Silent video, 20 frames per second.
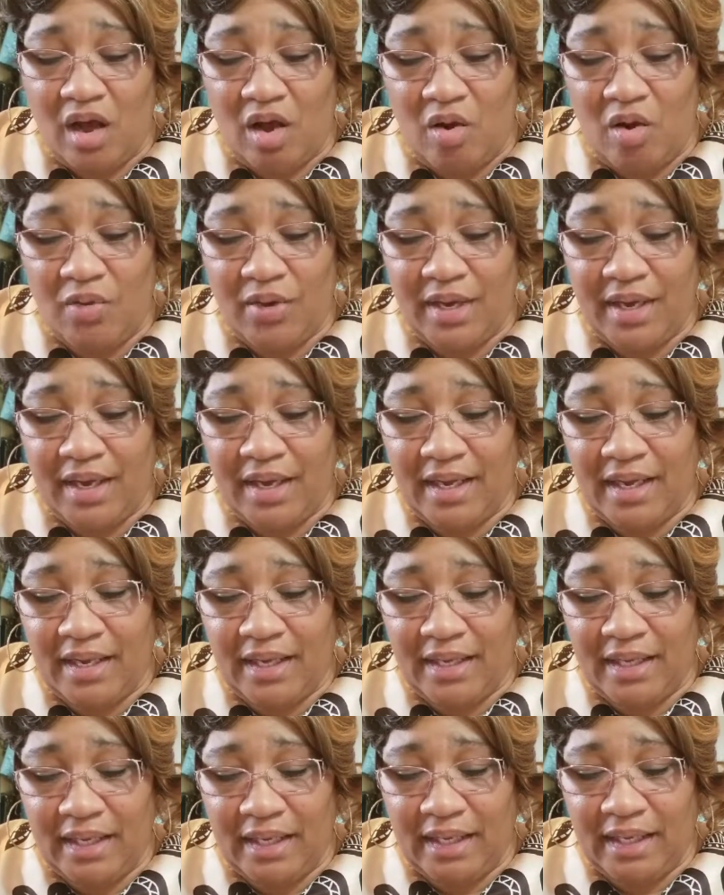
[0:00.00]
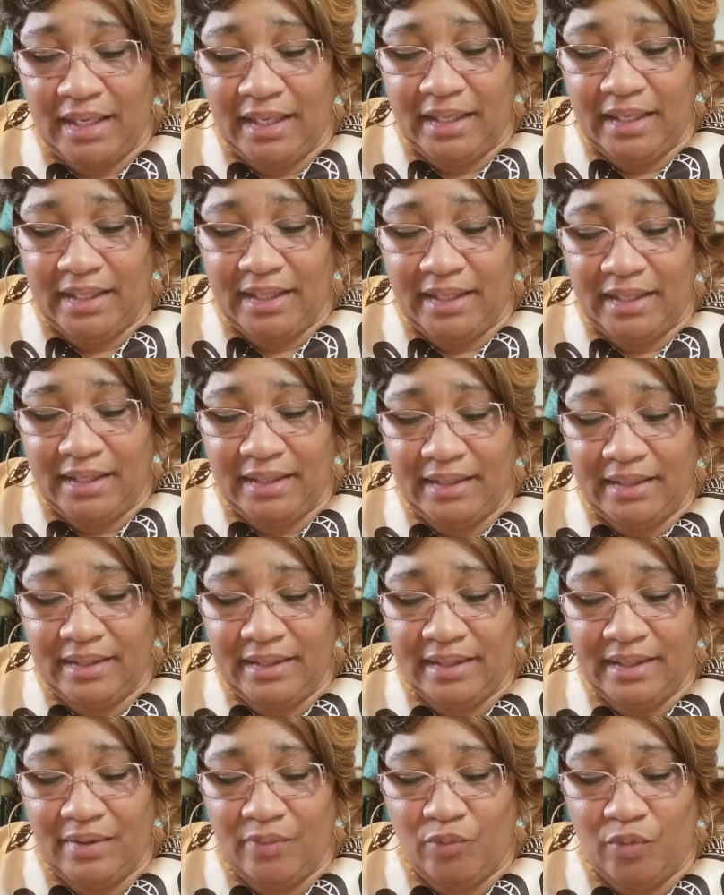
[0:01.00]
Okay,
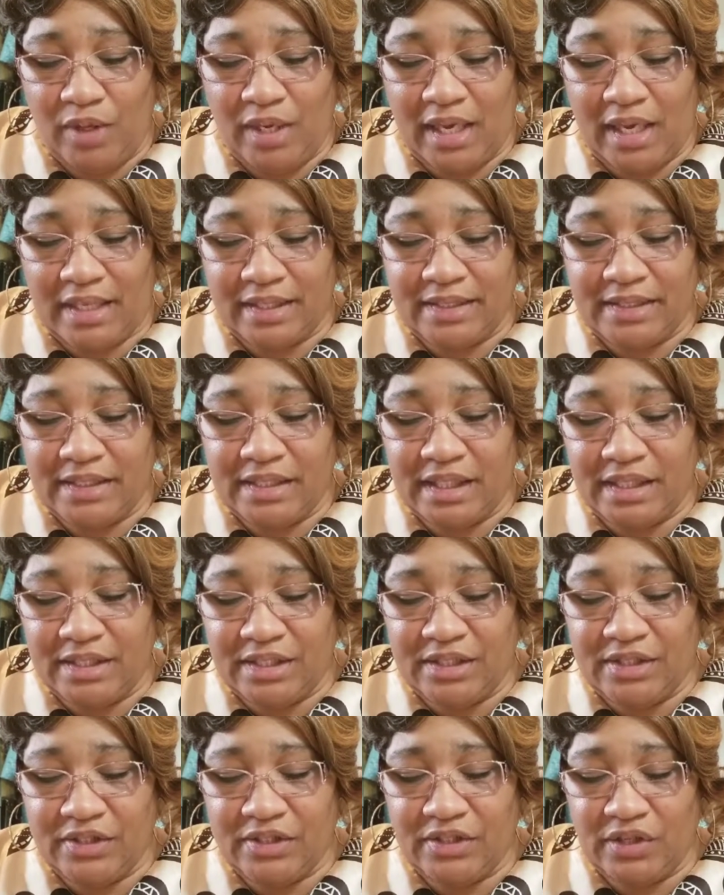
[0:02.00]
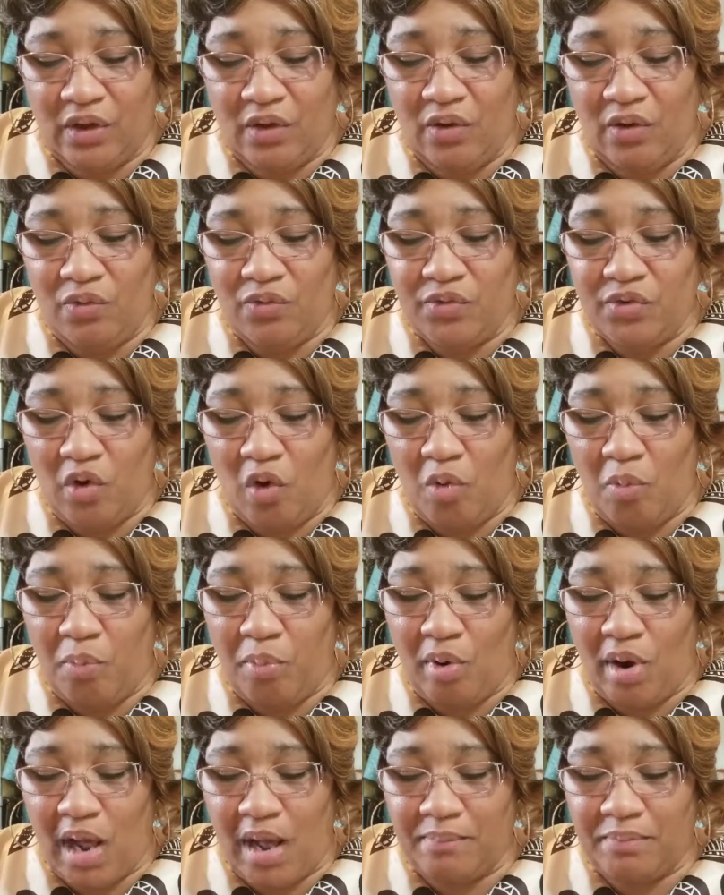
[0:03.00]
and we got Touch and Soul No
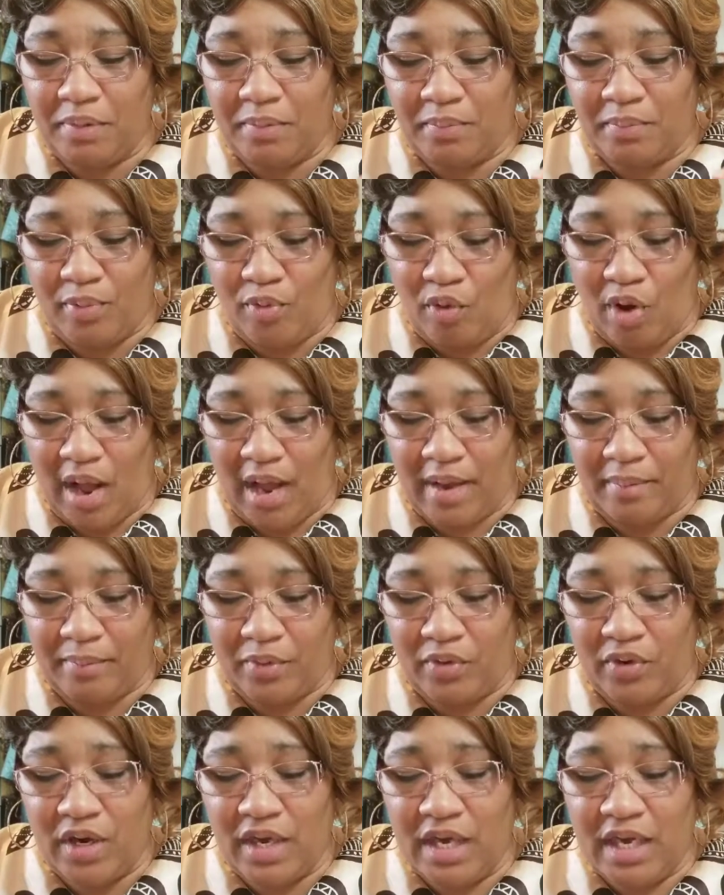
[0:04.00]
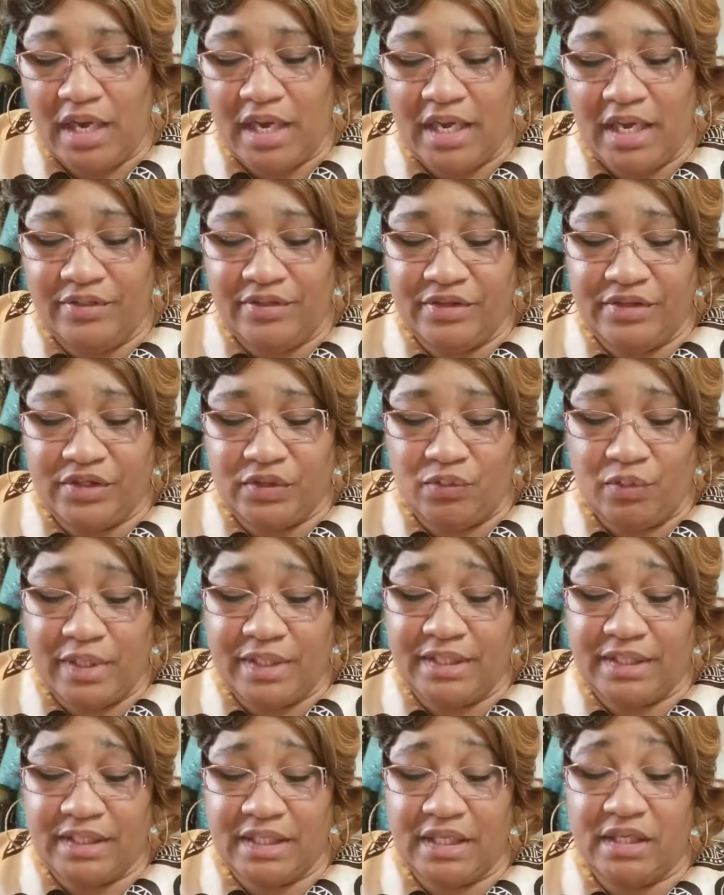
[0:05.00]
Problem Primer. And this
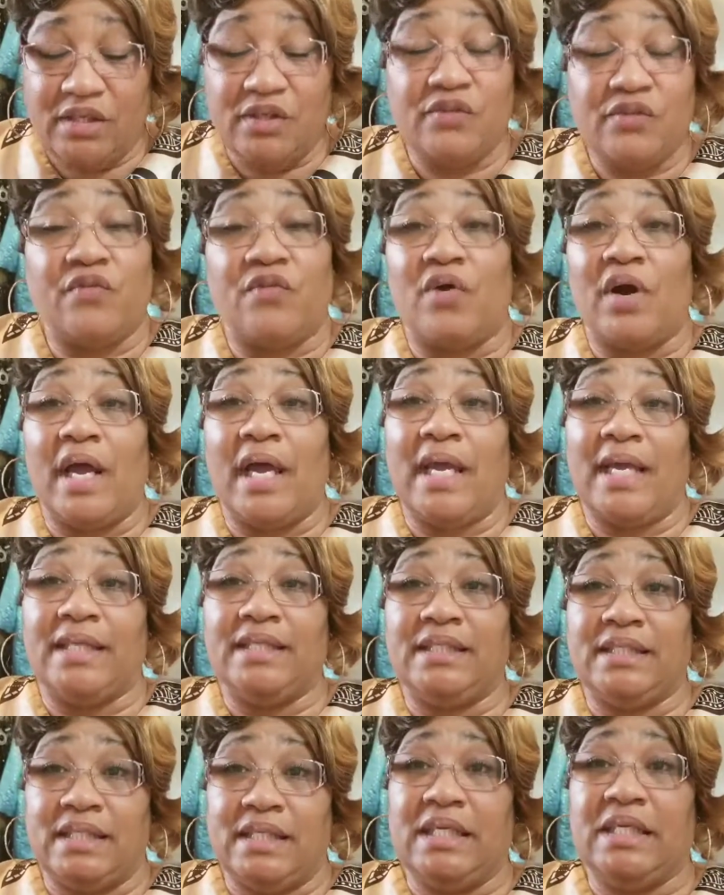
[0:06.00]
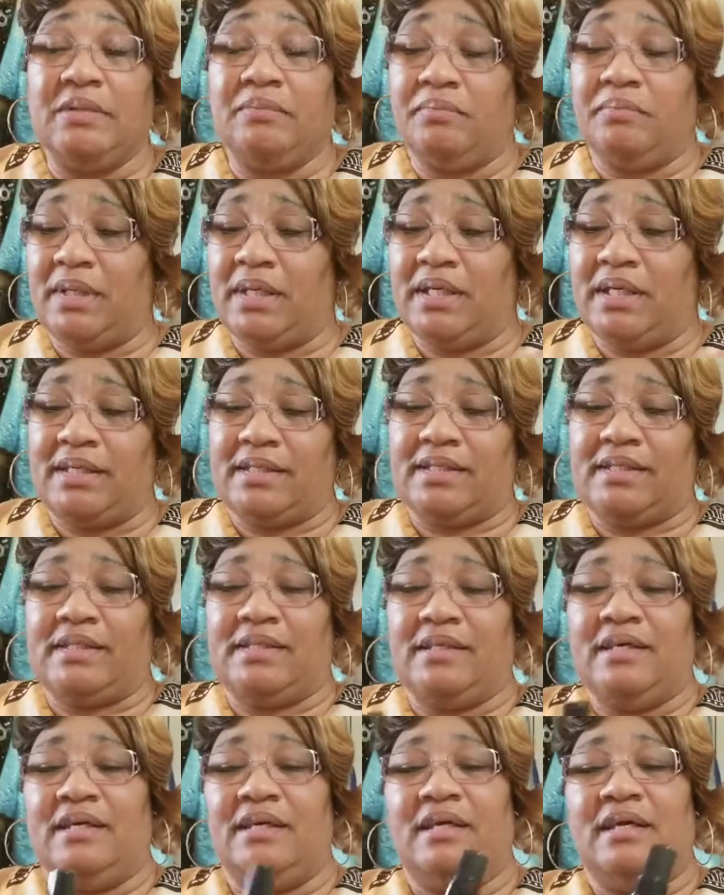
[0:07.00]
retails for 18
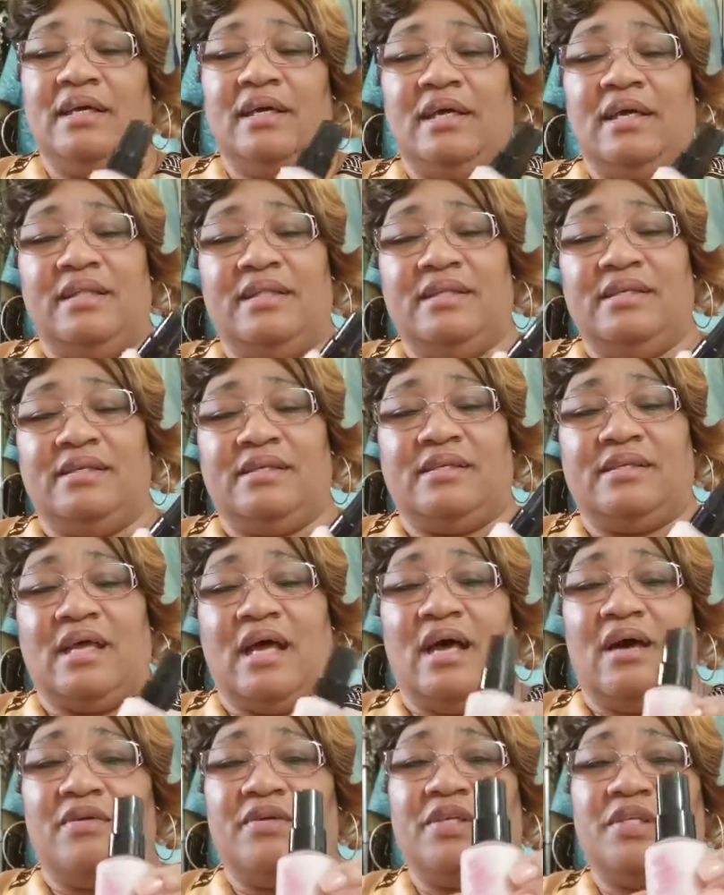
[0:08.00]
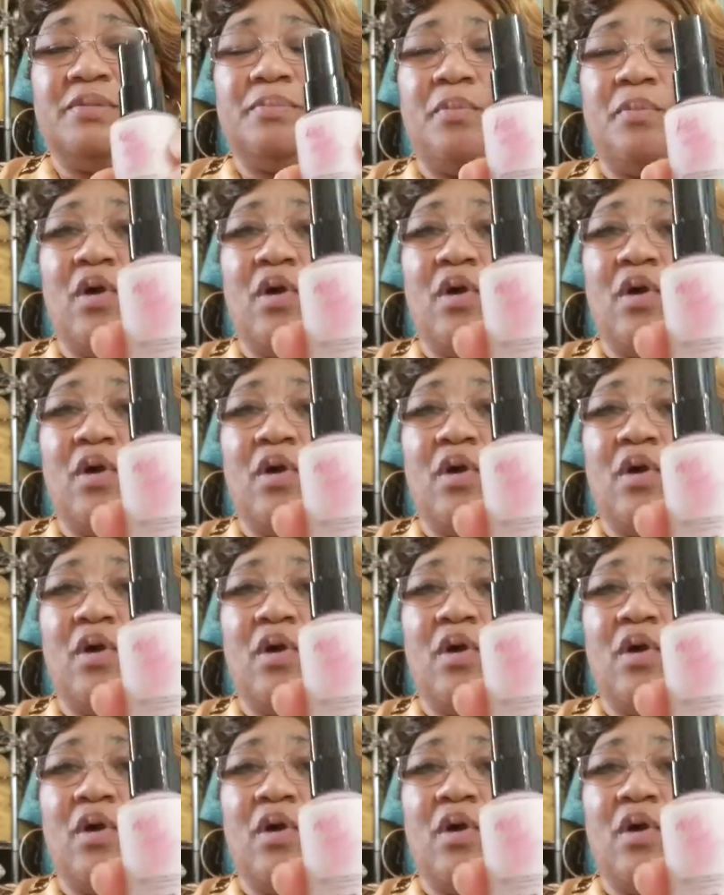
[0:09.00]
bucks. And this is how this